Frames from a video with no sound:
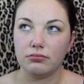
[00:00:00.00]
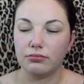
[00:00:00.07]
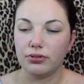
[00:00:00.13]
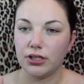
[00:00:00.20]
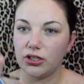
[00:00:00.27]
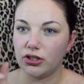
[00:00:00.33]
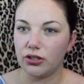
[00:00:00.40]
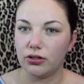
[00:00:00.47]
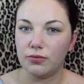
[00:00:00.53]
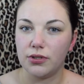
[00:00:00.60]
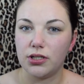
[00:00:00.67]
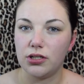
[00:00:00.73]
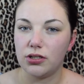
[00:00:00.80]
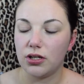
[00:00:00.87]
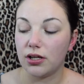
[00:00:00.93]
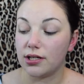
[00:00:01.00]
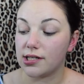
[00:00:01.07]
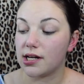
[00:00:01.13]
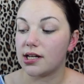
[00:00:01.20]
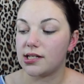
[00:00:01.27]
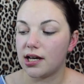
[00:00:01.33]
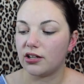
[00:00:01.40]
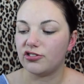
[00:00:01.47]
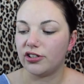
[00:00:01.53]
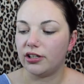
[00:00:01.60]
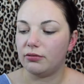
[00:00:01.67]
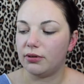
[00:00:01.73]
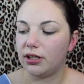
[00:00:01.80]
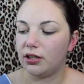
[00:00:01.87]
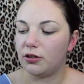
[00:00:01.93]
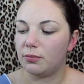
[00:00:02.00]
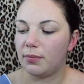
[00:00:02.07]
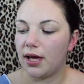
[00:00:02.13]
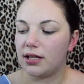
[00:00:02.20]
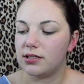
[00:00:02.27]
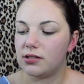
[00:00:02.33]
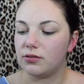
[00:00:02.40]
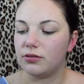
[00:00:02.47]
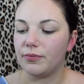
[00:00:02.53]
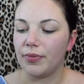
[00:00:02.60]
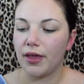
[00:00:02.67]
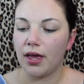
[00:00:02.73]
Pretty sure it was $2, and it's actually a really good pencil.